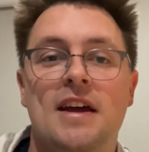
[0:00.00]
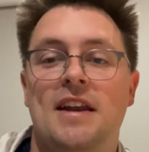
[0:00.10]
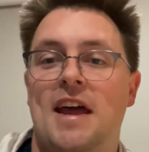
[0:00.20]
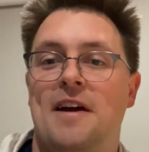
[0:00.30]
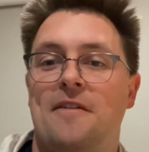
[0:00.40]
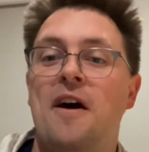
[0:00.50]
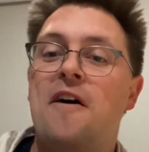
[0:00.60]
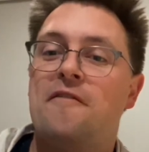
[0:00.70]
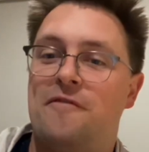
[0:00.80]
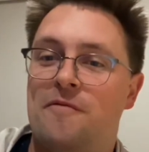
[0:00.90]
Now,
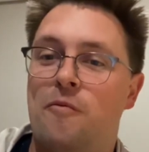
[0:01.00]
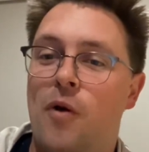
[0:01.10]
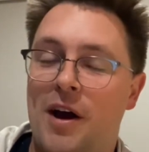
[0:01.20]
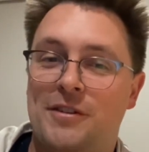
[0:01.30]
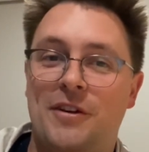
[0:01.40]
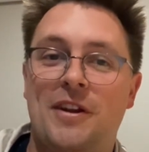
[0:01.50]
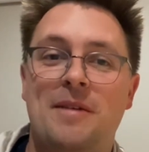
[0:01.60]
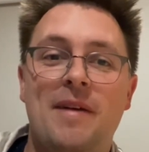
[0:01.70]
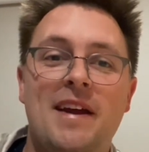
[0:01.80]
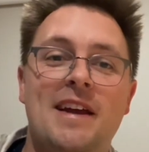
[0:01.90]
why it's hurting
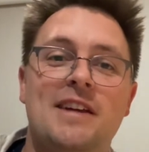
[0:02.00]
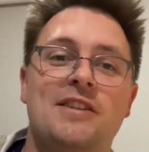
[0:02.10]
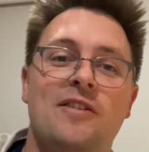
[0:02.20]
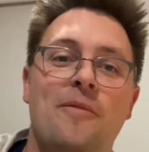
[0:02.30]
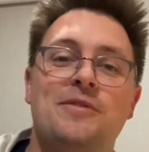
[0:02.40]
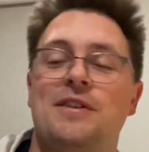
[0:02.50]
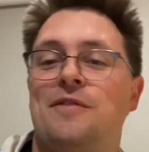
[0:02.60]
me is obviously if